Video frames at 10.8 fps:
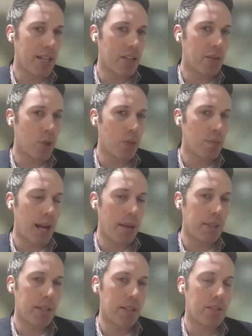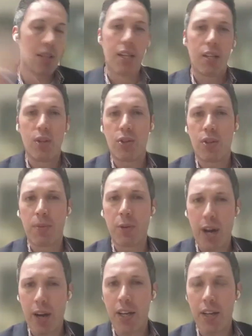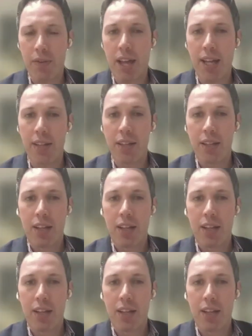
it's the most populous, you should be wary of that.